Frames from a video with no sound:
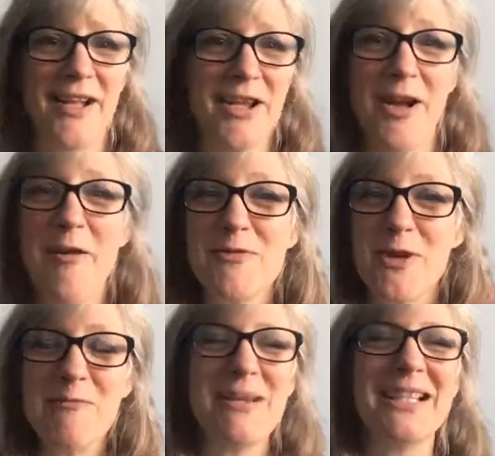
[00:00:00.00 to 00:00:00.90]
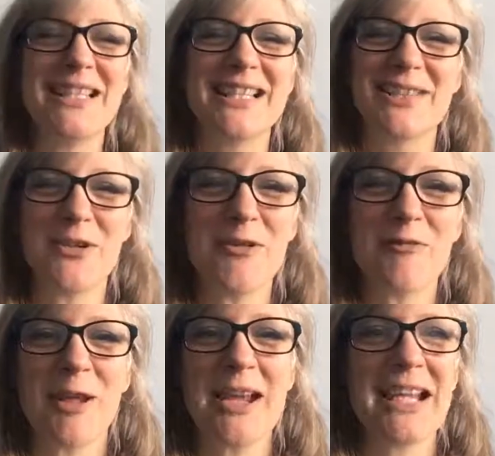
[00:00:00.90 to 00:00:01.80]
I don't mean to sort
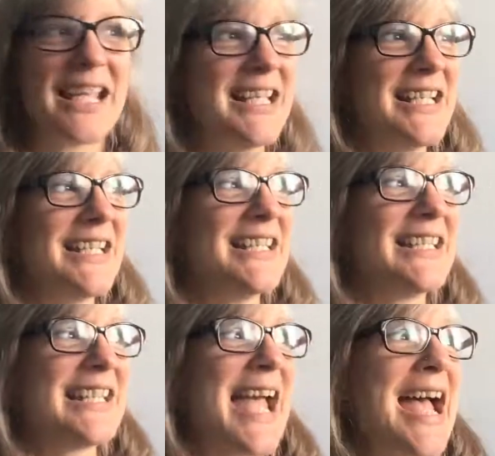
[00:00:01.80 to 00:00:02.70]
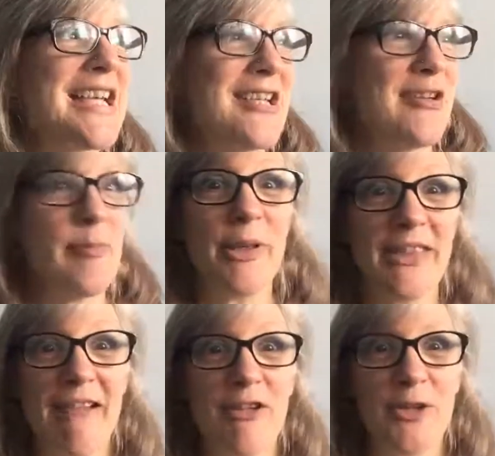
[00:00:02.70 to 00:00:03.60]
of like scare you,
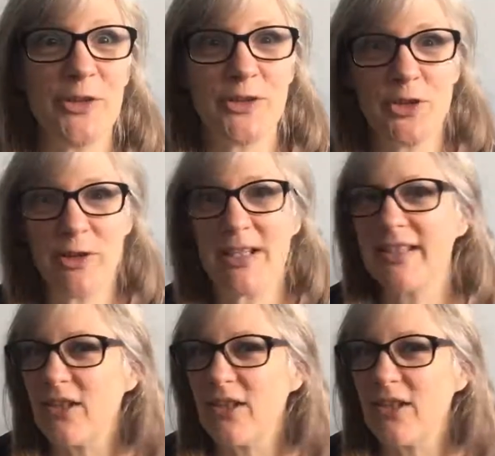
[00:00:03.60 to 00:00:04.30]
but there are lots of triggers.